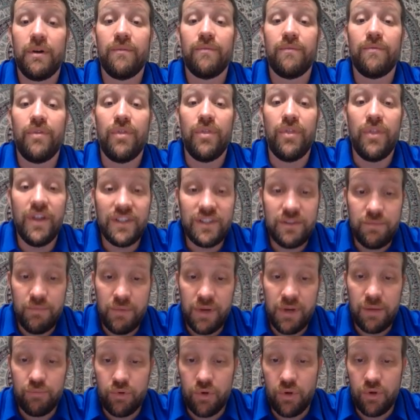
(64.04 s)
of this
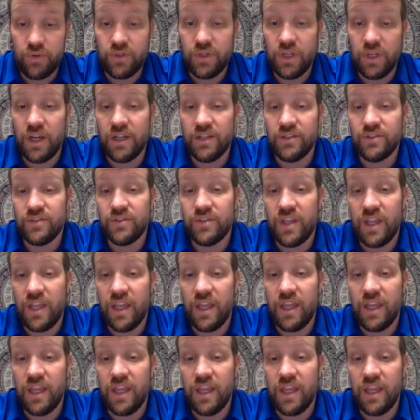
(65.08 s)
many protons